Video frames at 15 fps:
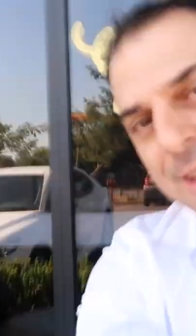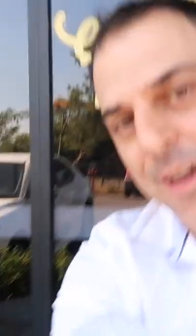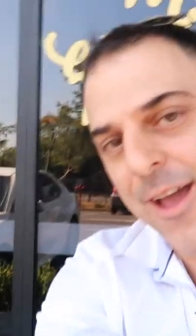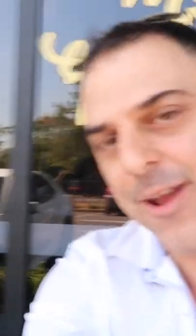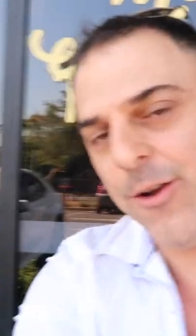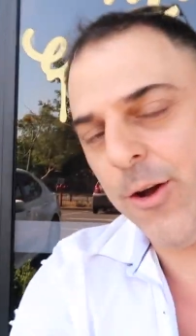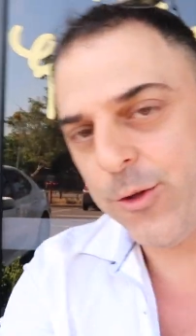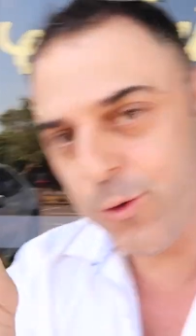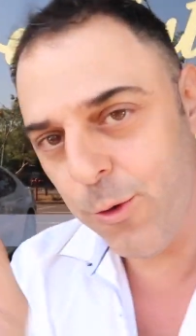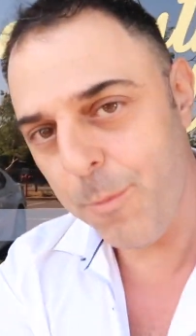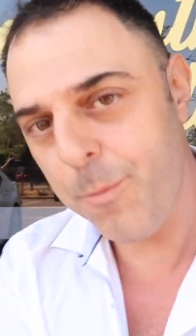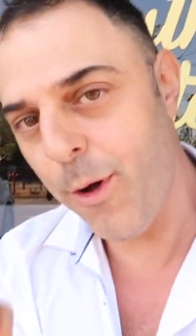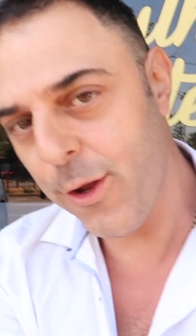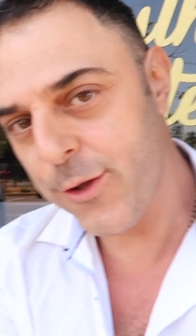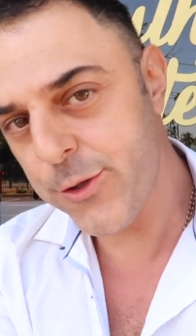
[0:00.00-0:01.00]
And I do
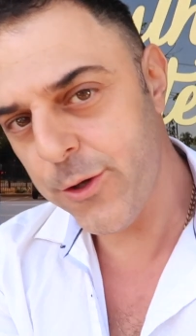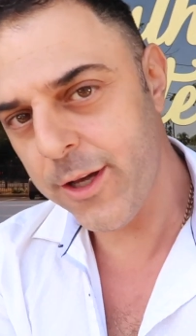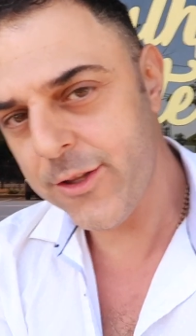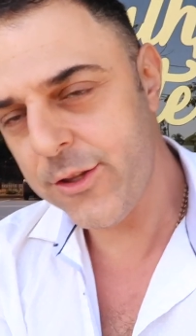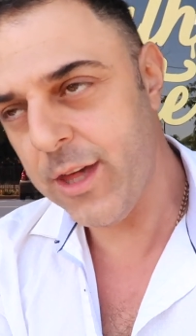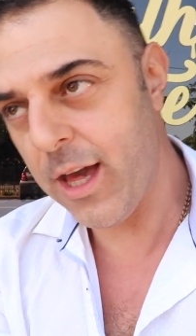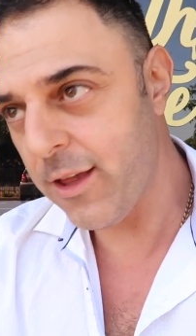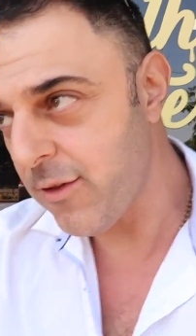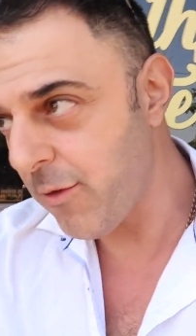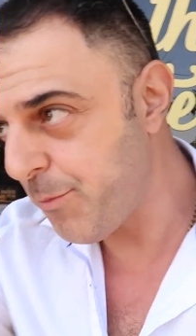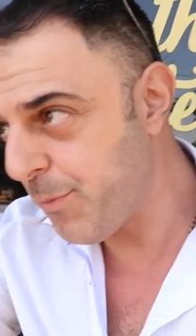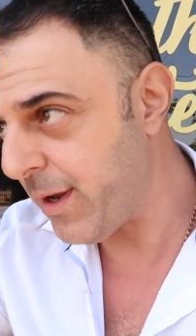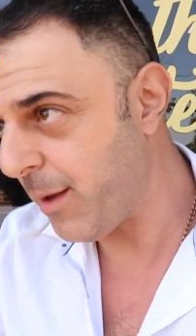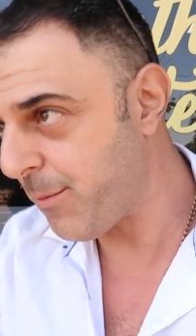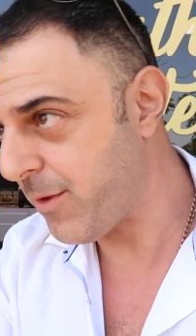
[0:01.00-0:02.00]
apologise, Jazz. I've
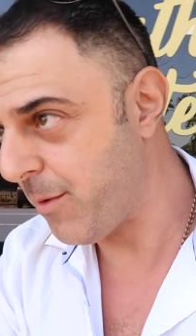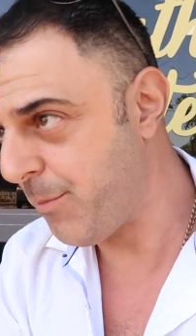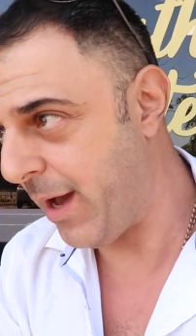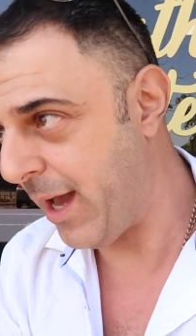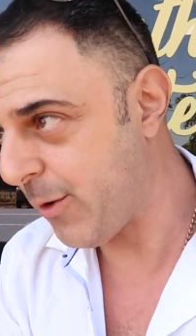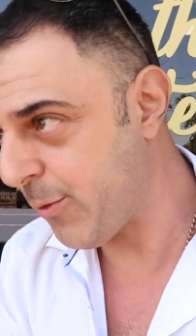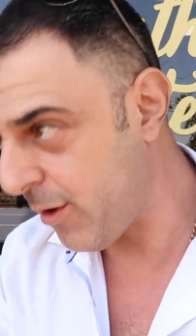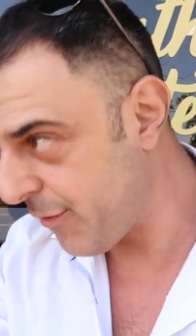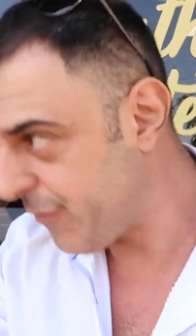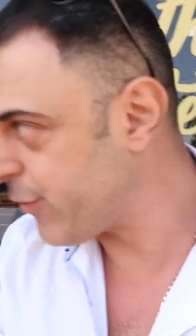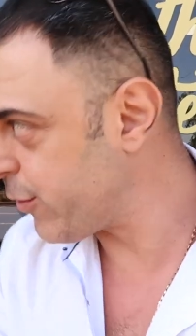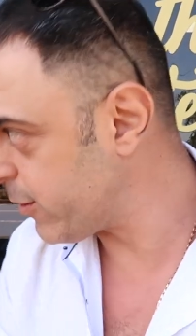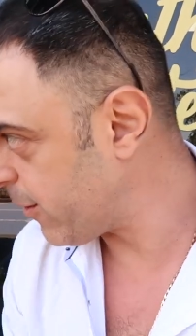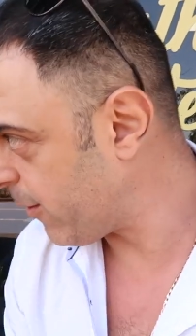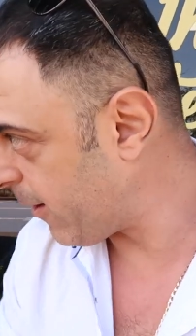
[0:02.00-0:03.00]
been up to Bakewell a
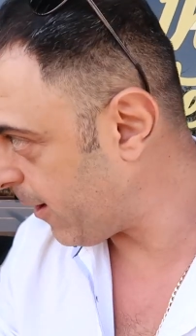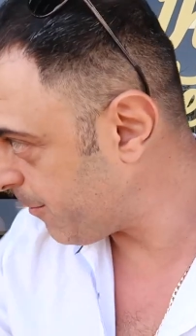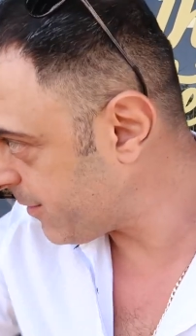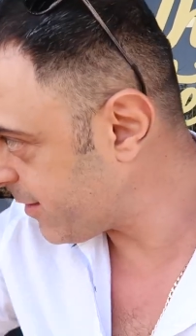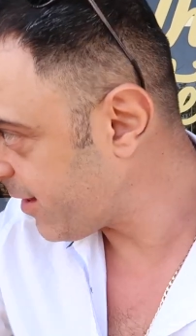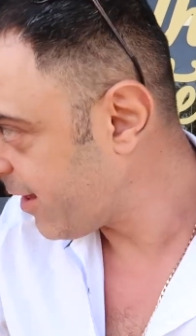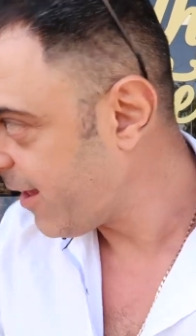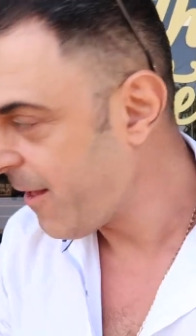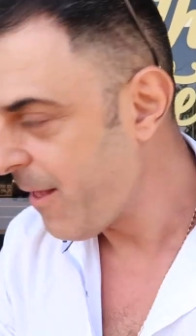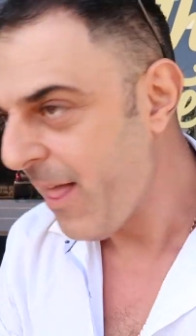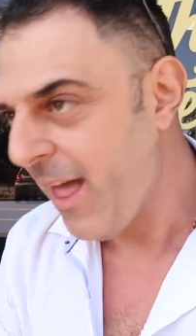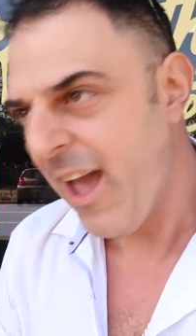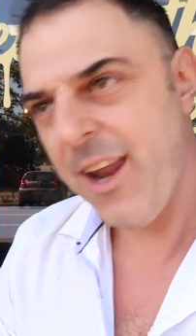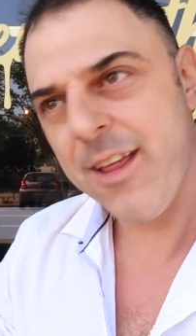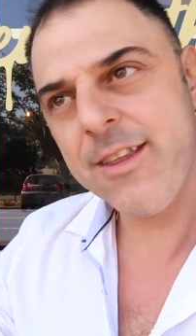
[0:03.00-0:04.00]
few times.
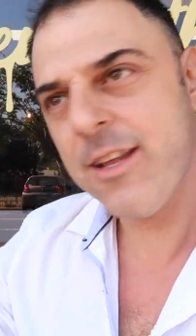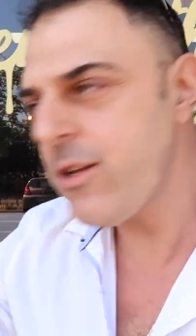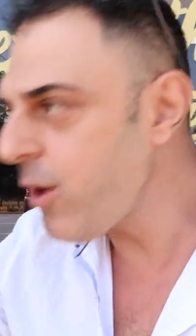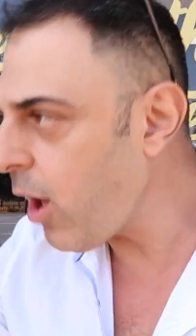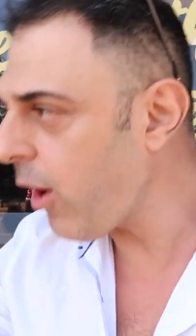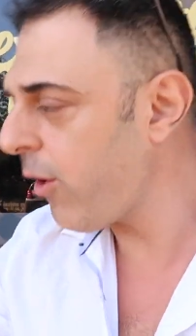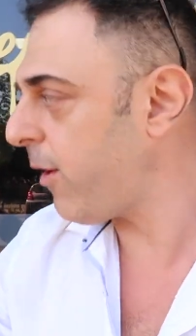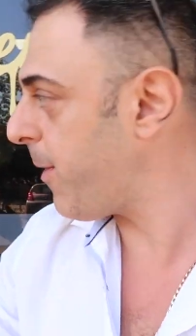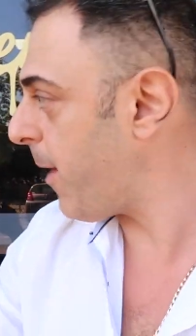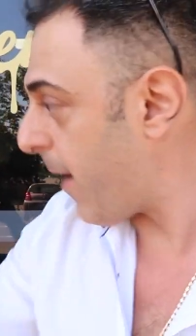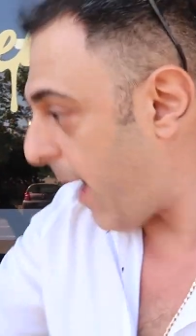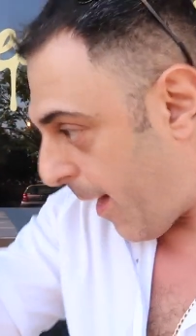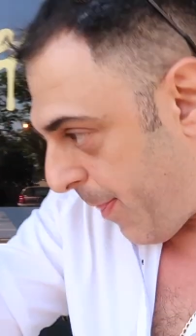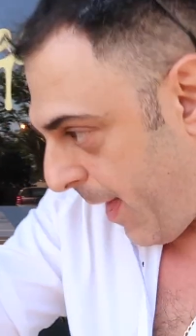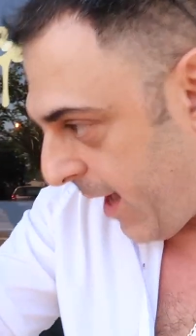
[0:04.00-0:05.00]
And I said, no.
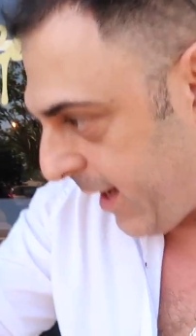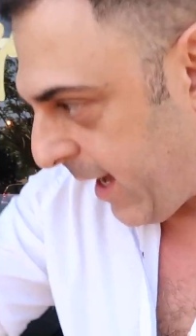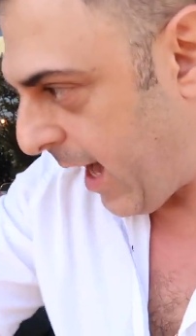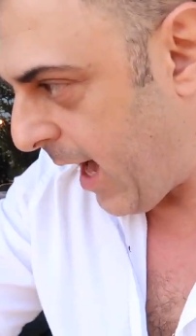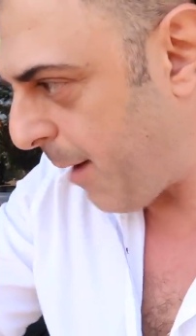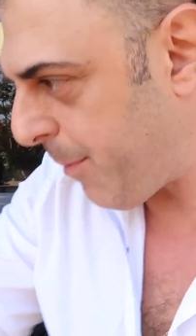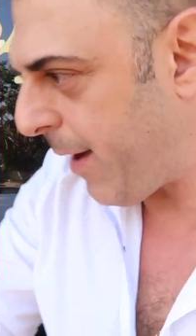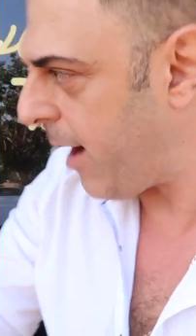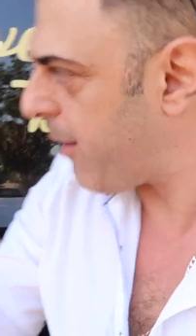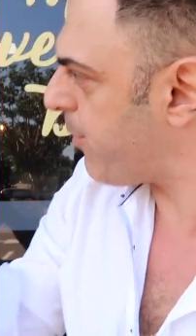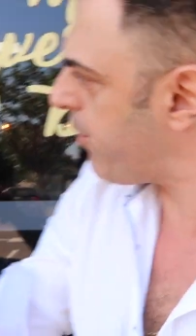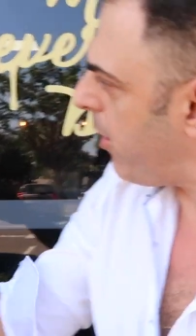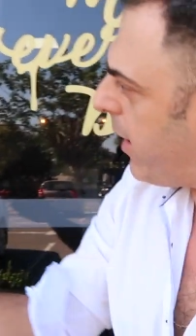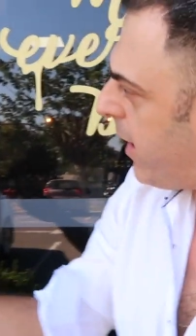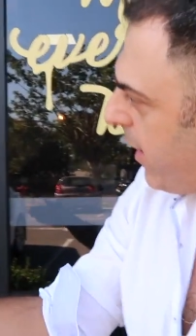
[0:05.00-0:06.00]
And that car park
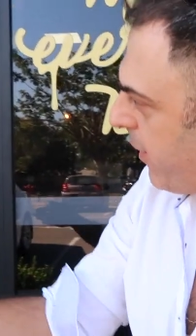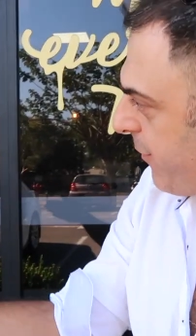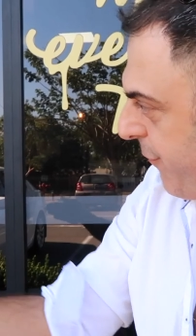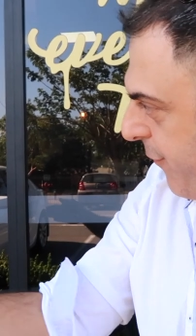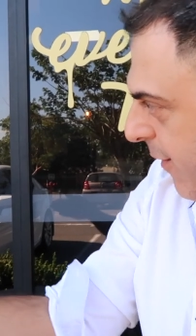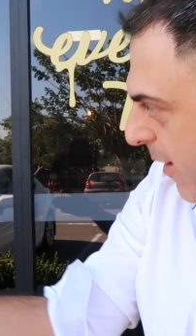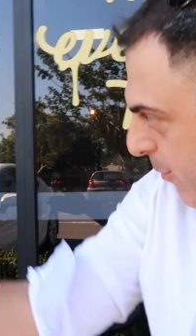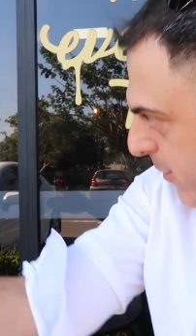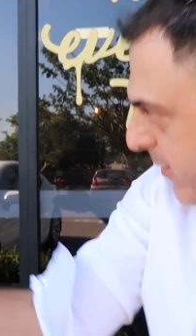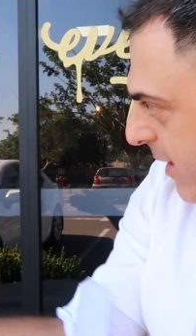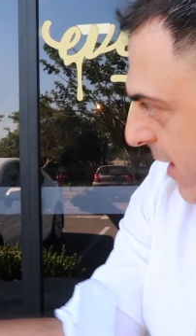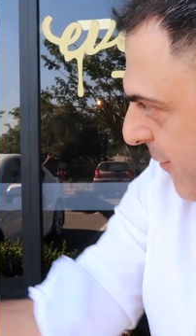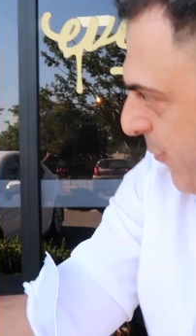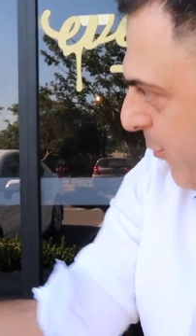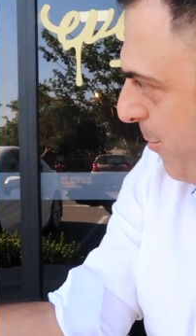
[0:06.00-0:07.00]
right out the front was
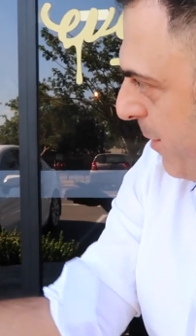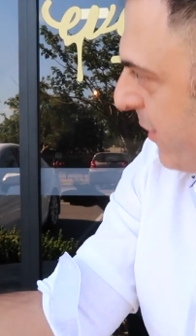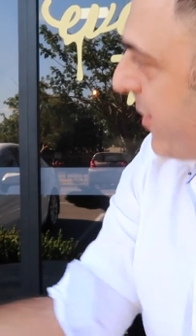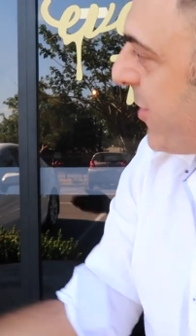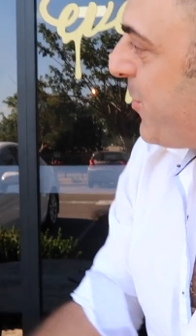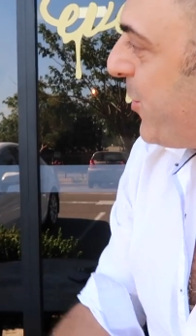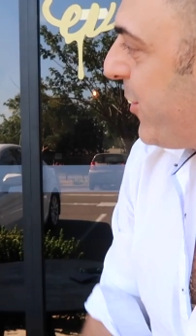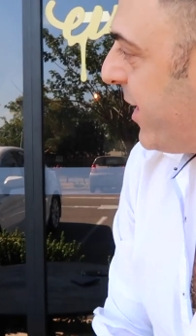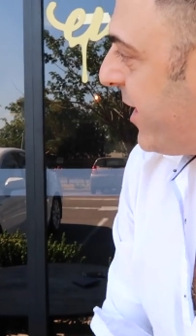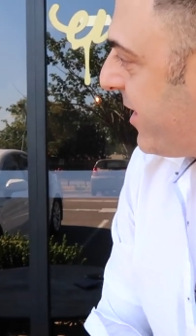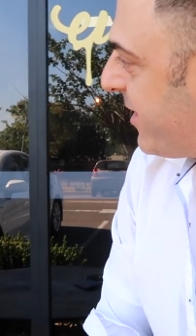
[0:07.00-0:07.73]
there for me this morning.